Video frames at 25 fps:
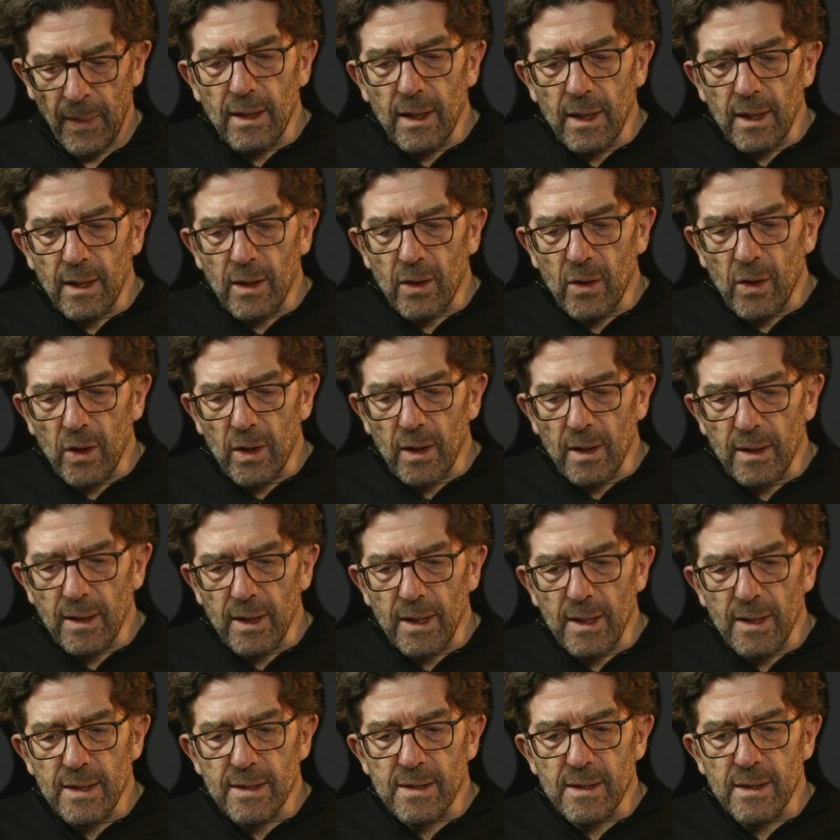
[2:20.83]
I call
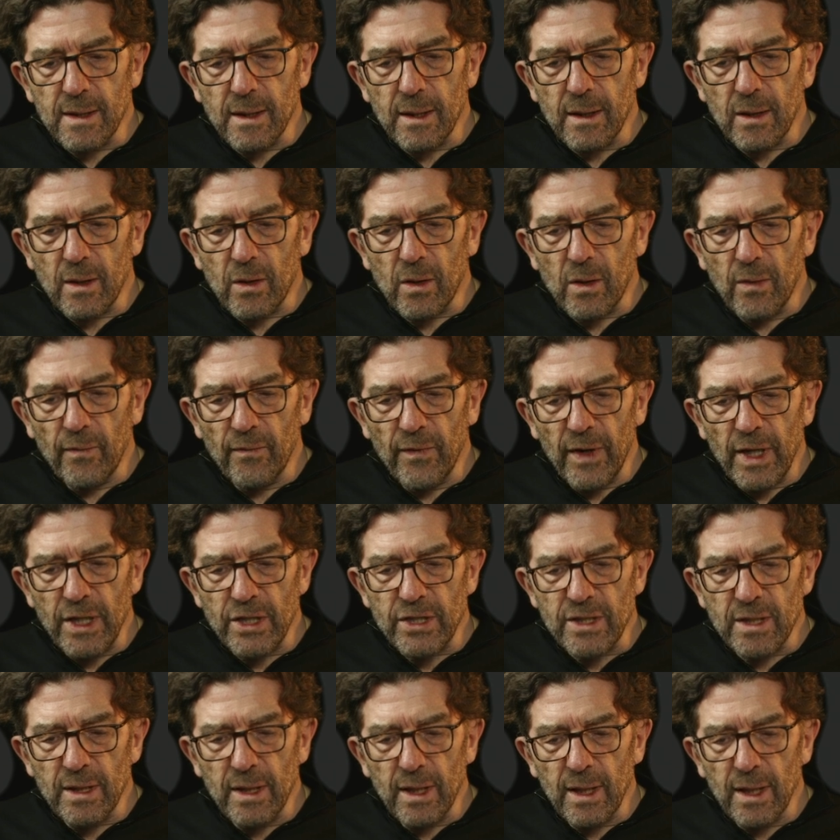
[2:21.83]
this the
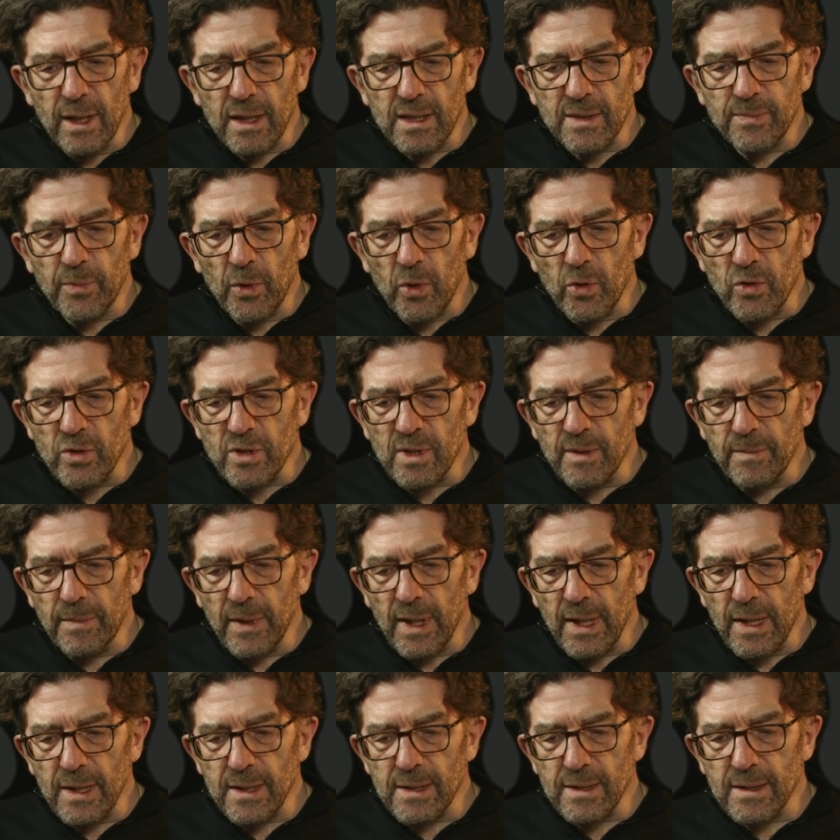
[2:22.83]
conventional
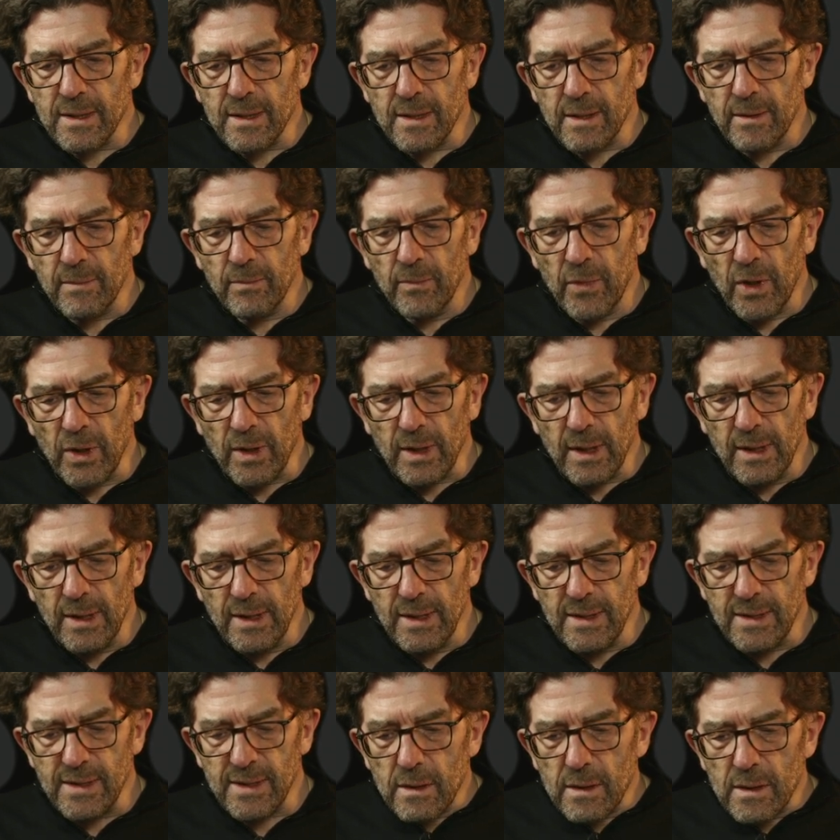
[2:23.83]
exposure-based
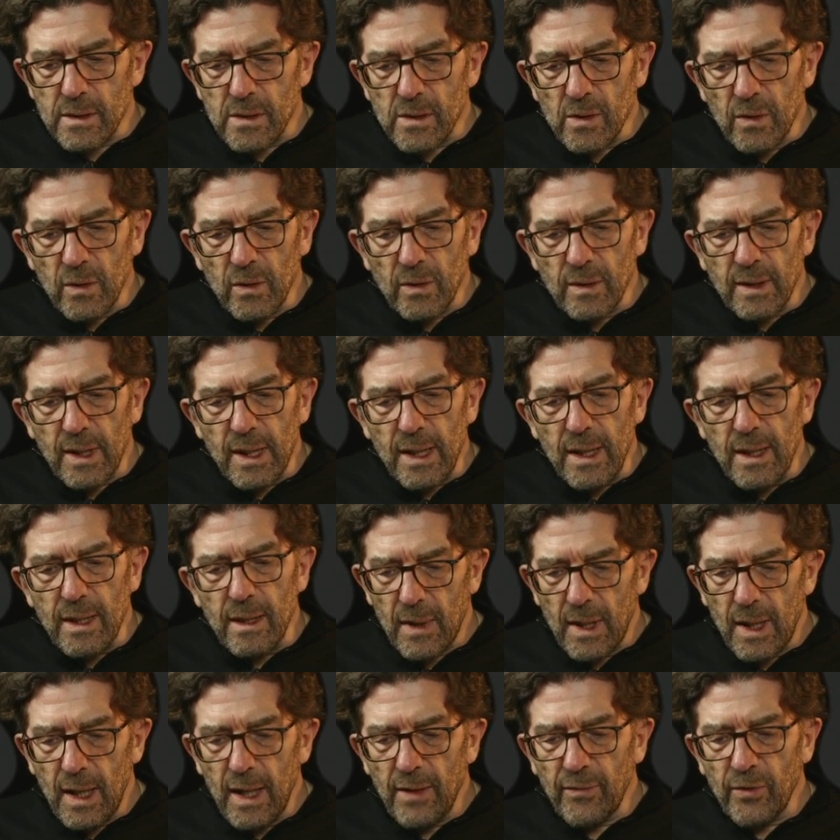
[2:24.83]
models. So
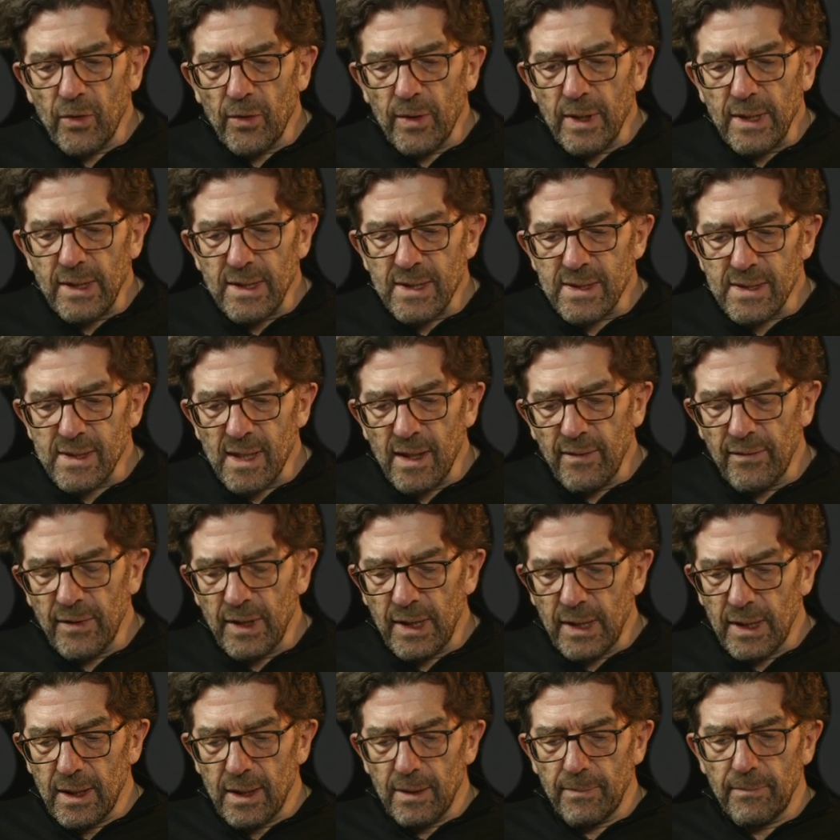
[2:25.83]
they have already
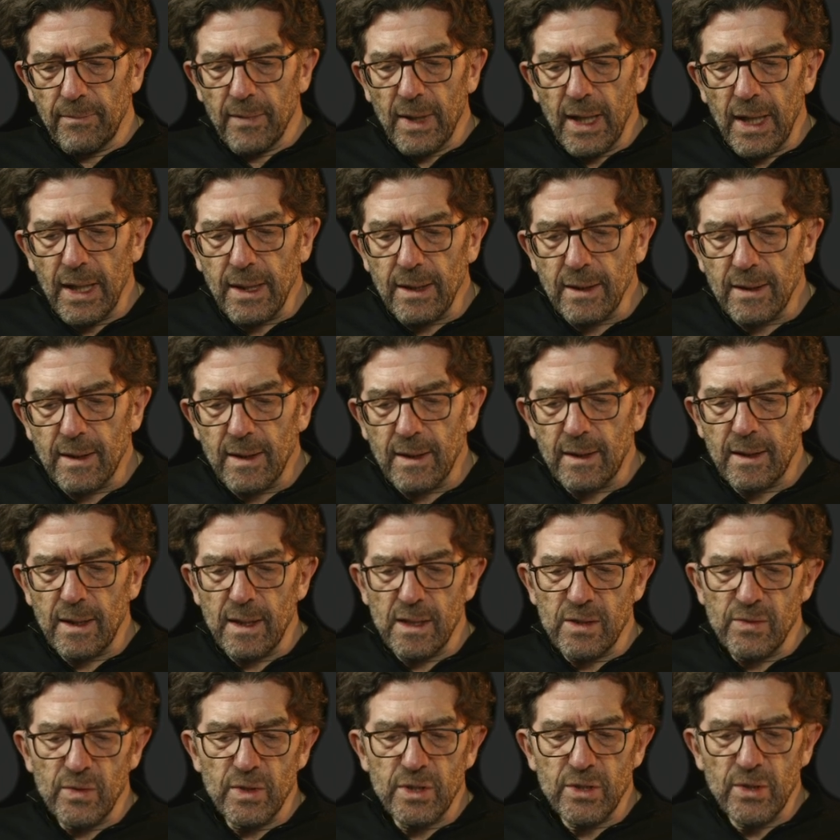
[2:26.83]
several
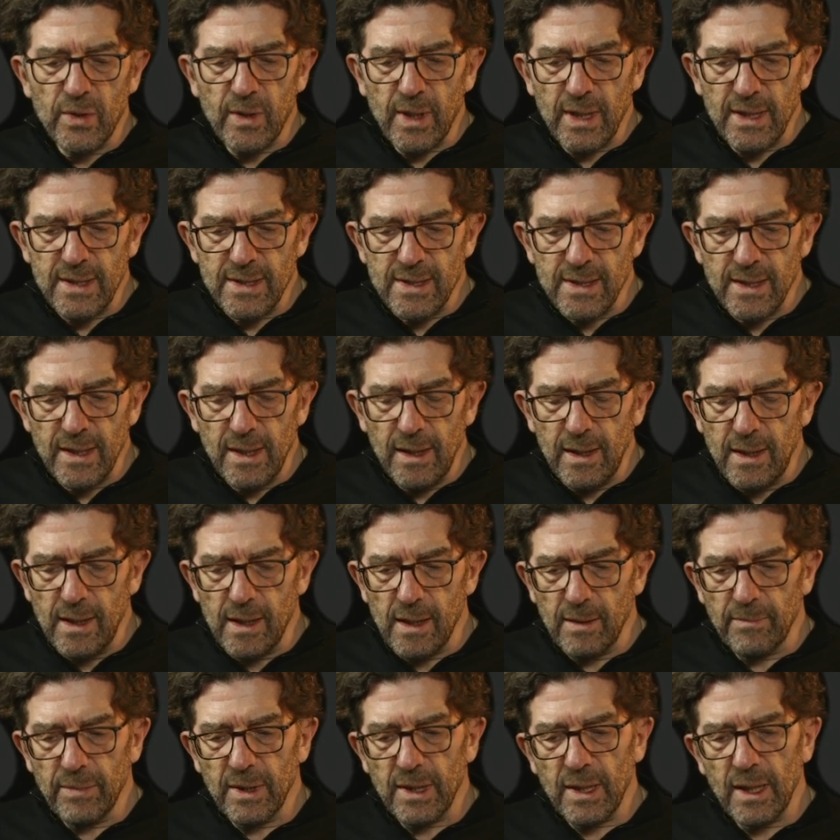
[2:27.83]
entities which you can see
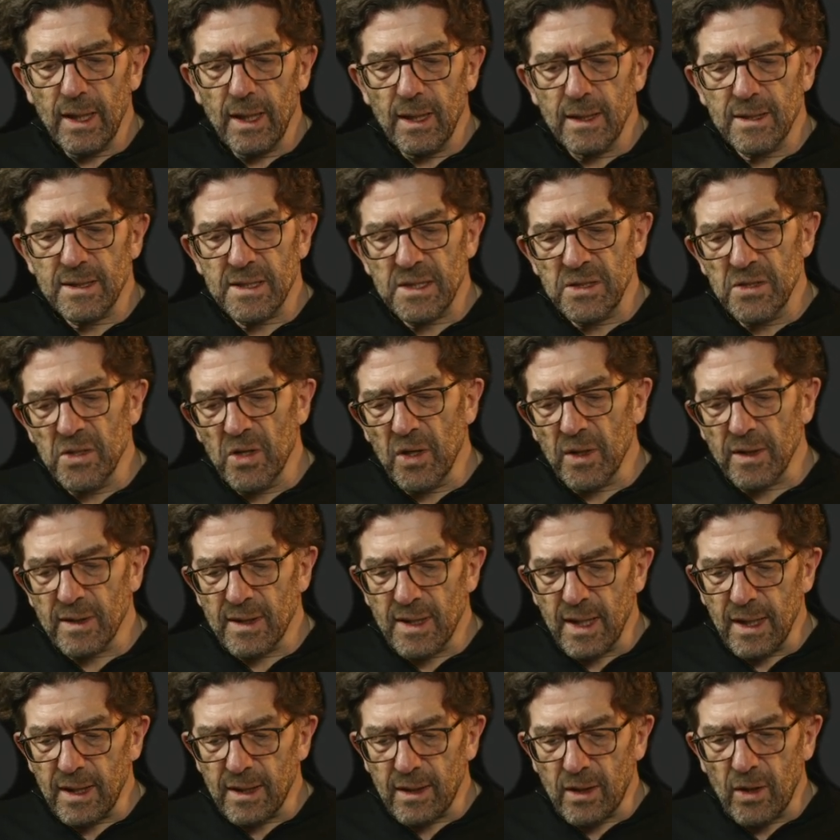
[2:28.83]
here, but it's not
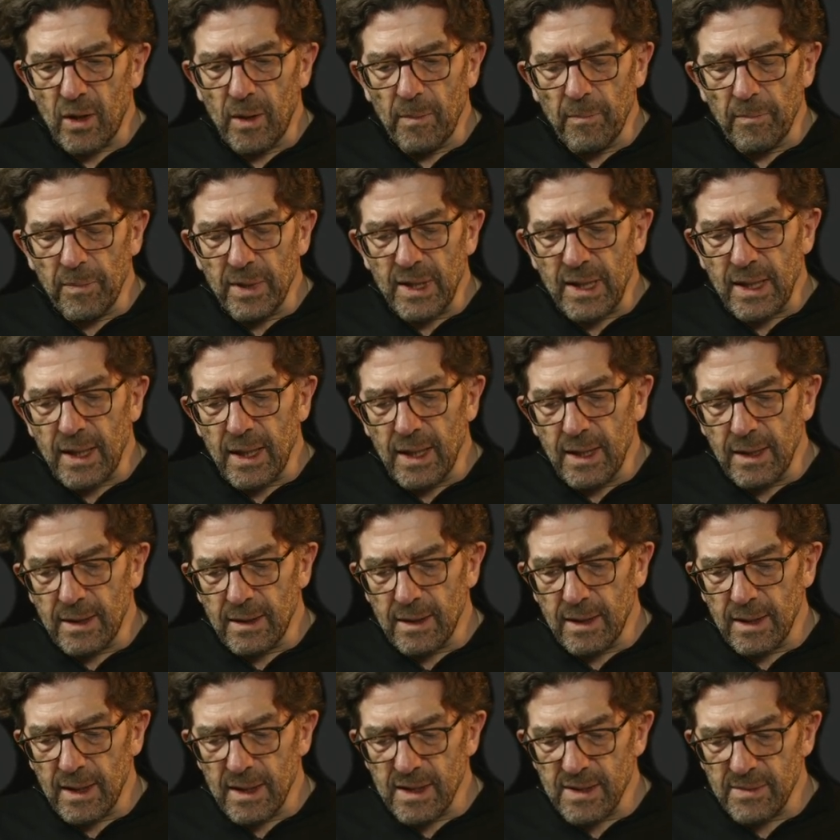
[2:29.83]
that
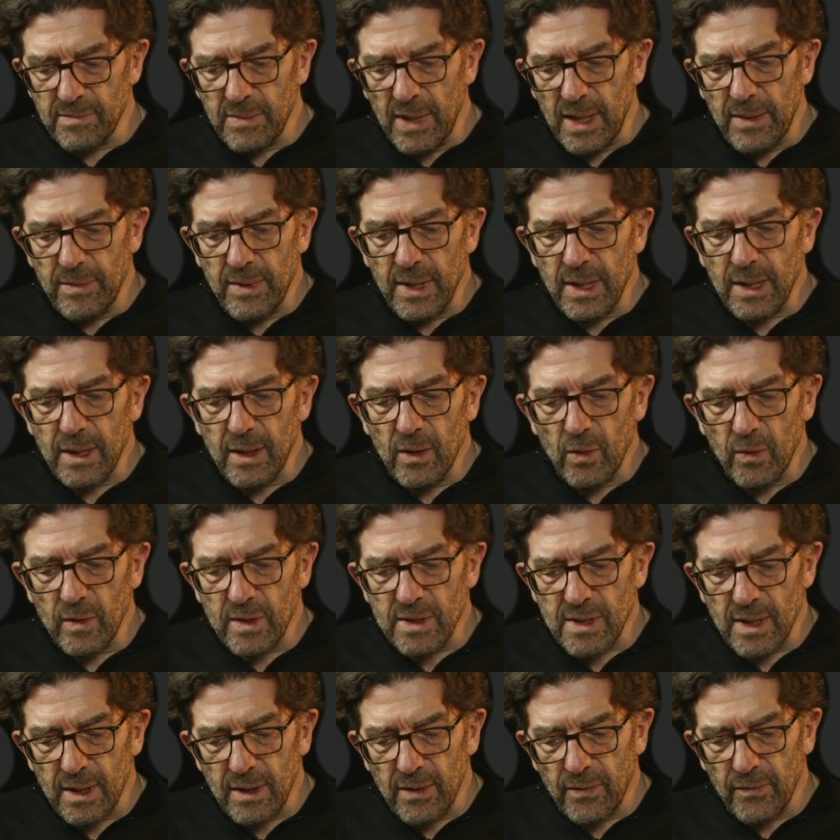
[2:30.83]
complicated as maybe it
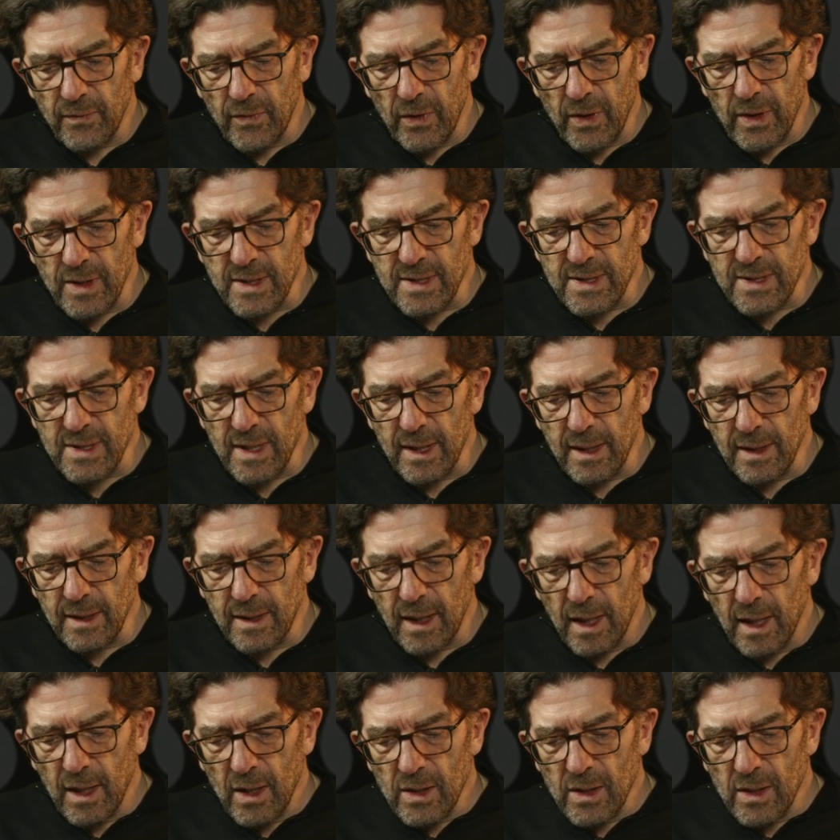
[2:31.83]
looks at the first sight.